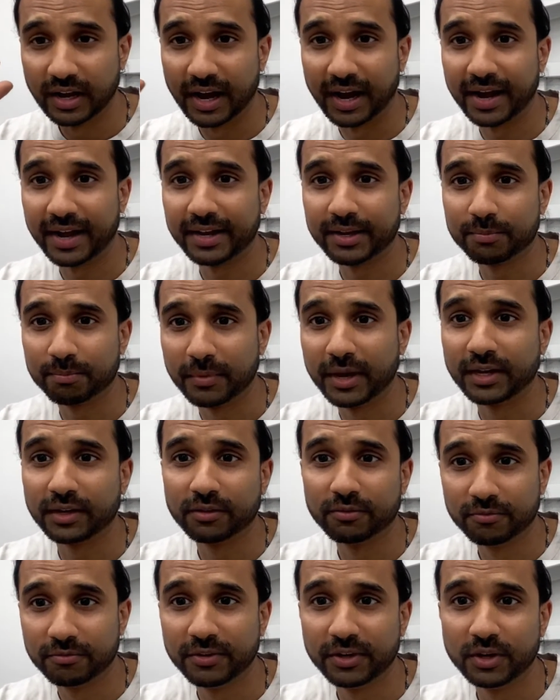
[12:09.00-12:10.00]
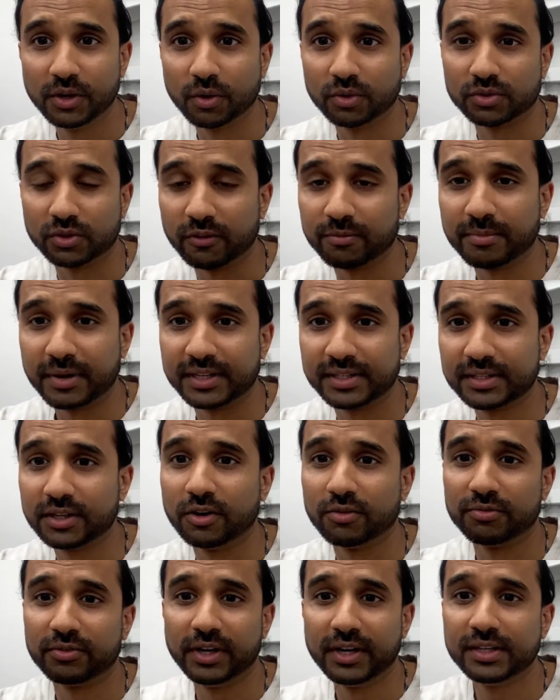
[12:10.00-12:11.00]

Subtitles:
I make videos of myself.